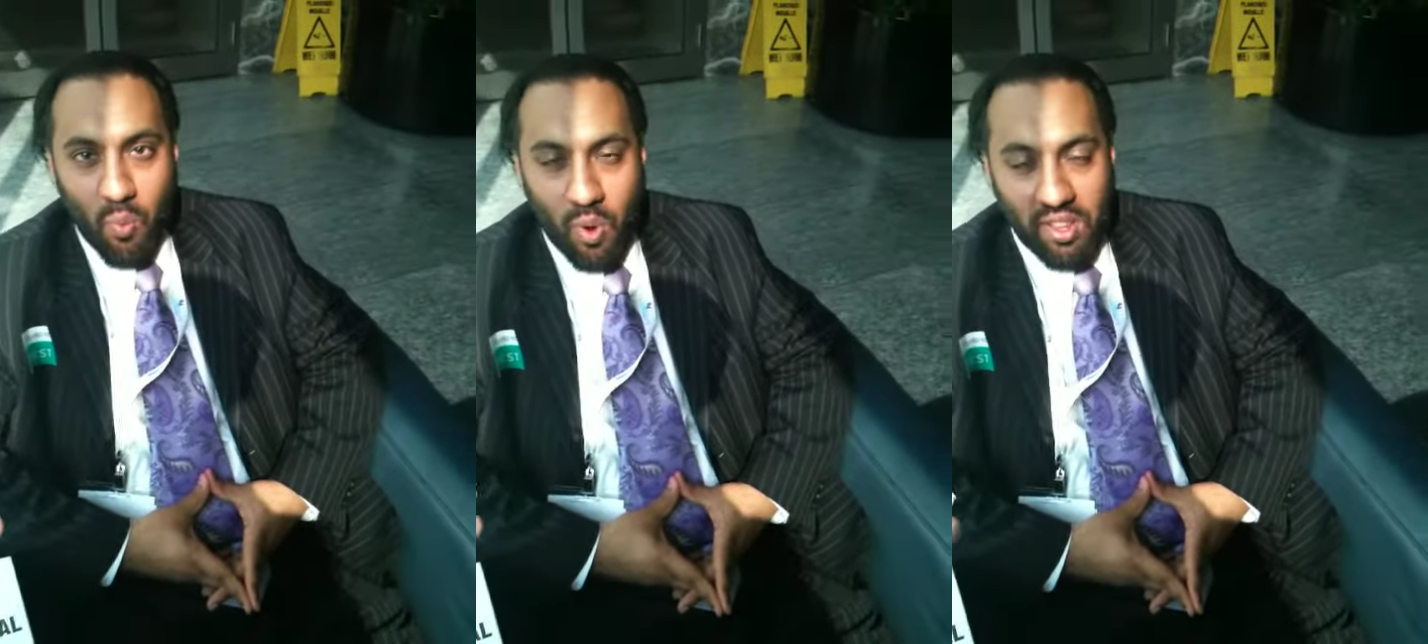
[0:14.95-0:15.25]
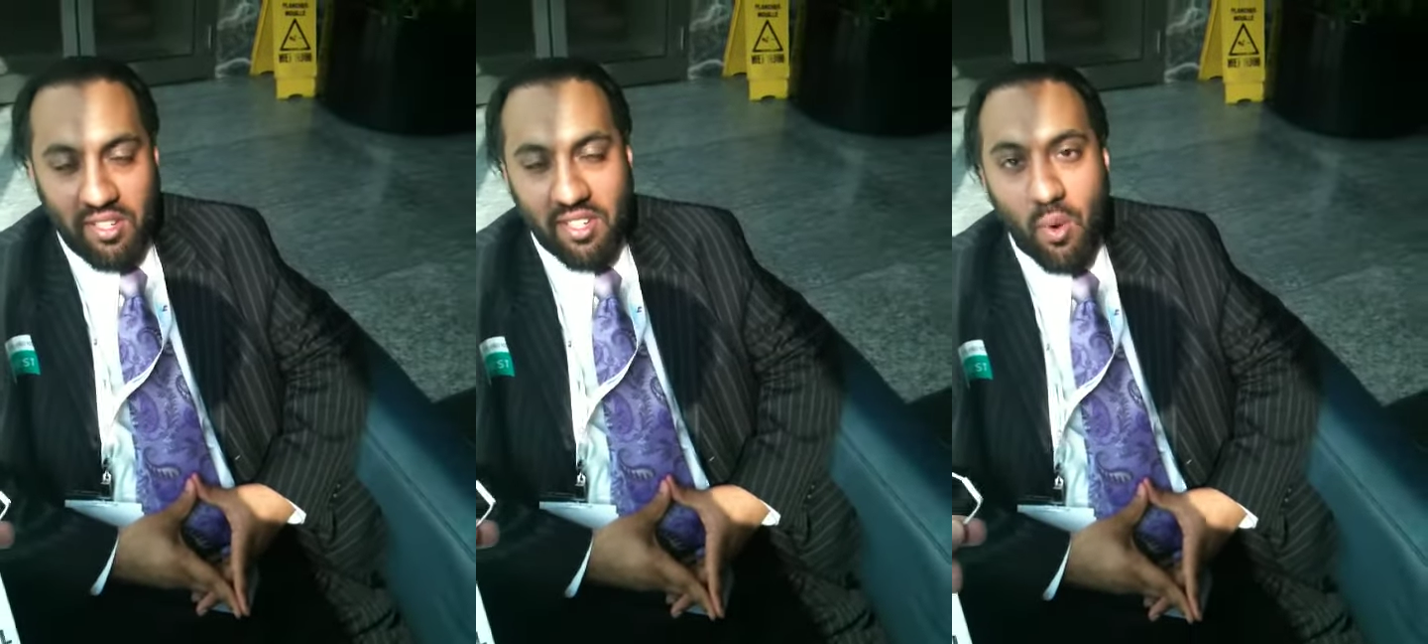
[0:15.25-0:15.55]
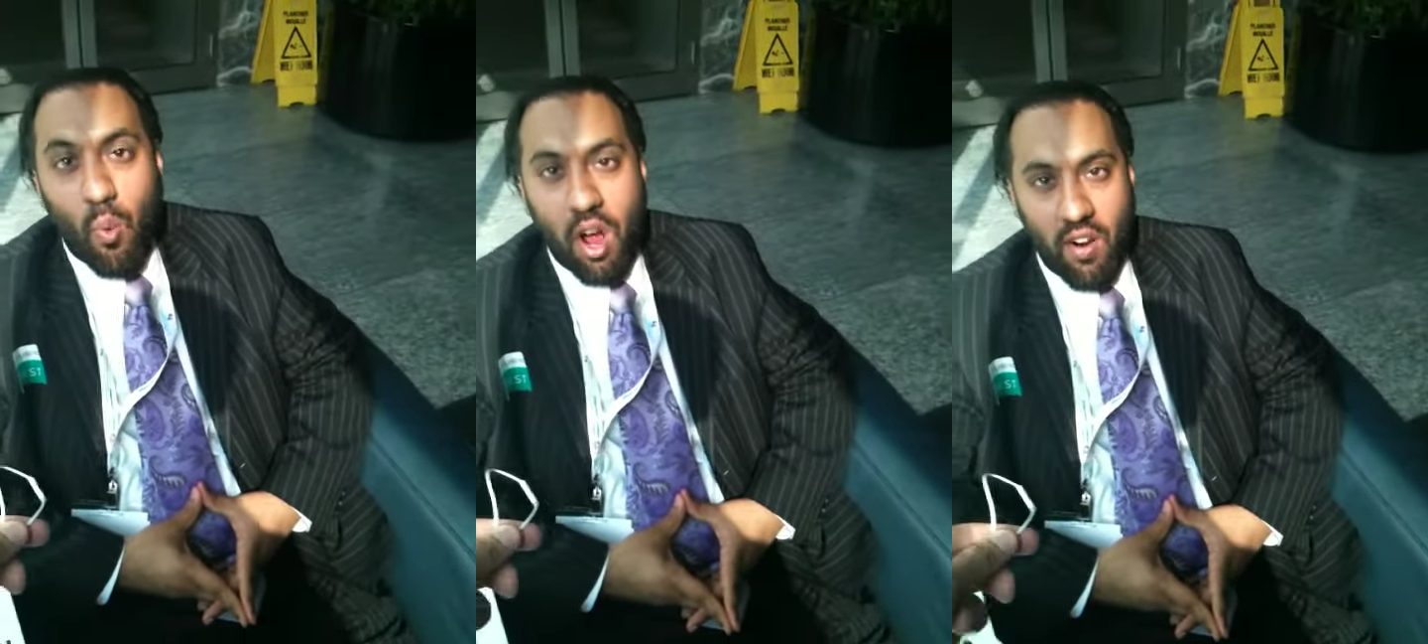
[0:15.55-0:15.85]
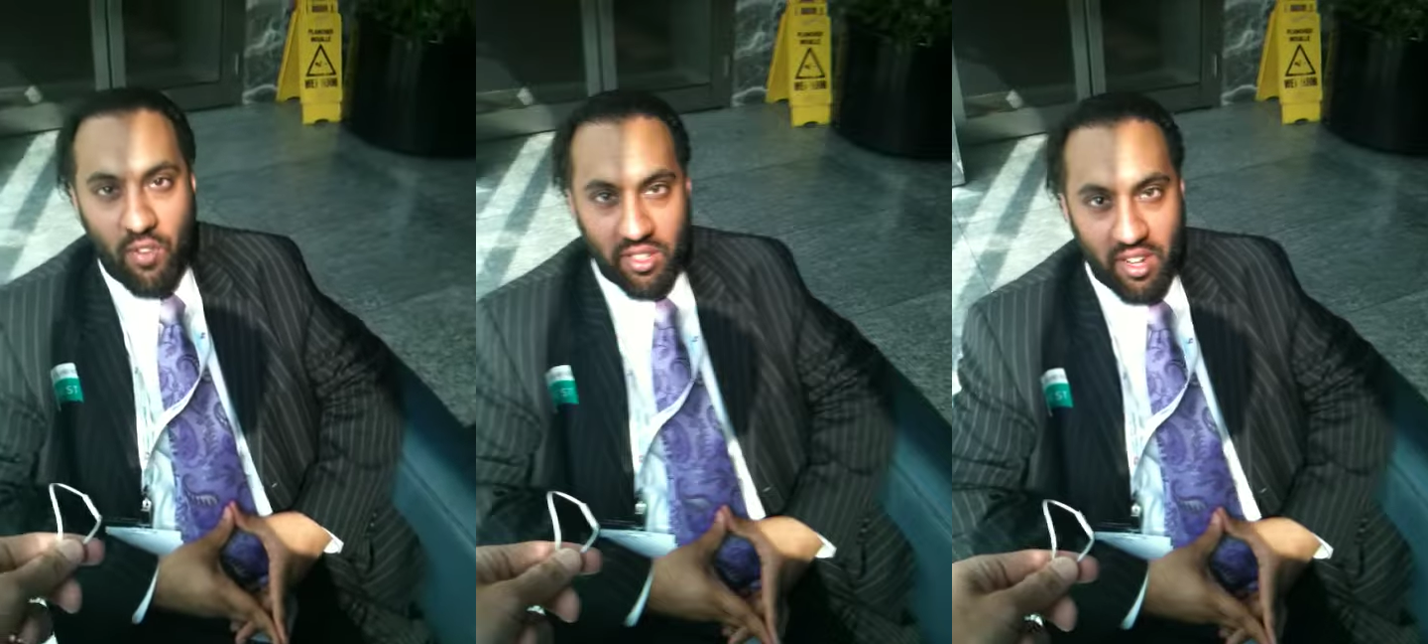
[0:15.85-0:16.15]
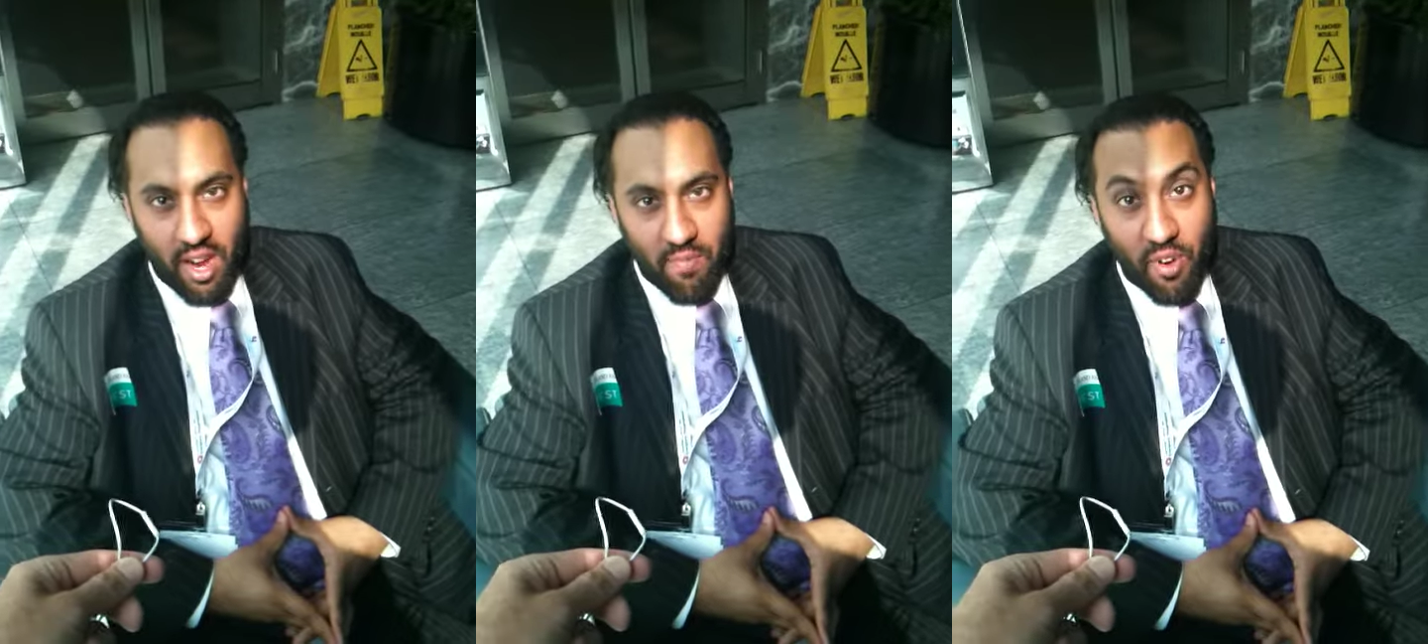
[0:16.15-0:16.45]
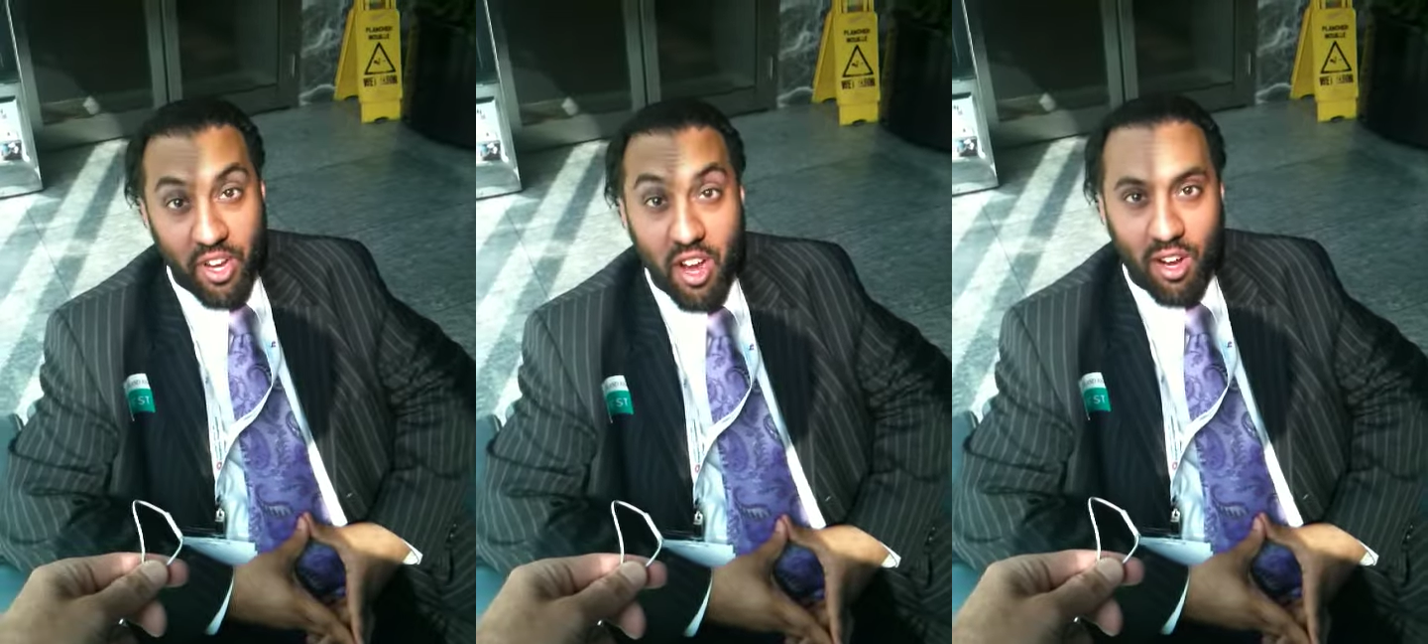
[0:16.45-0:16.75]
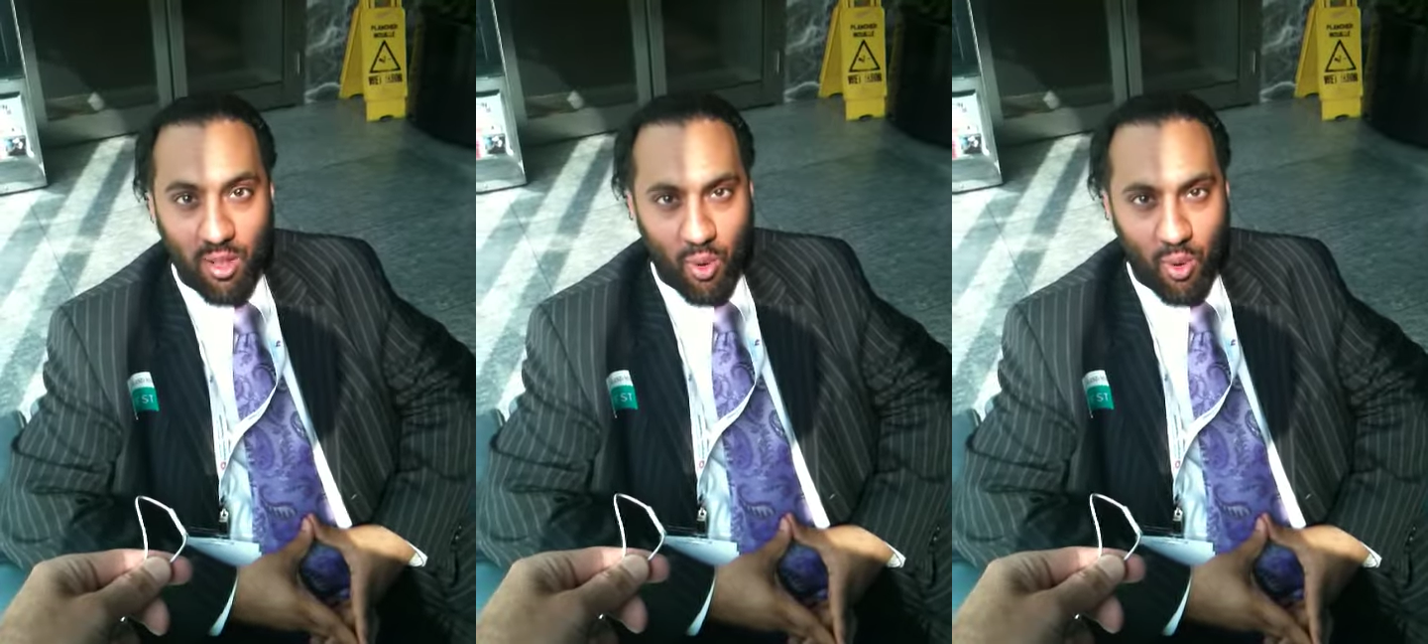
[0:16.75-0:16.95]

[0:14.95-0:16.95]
Well, this is a wonderful time for young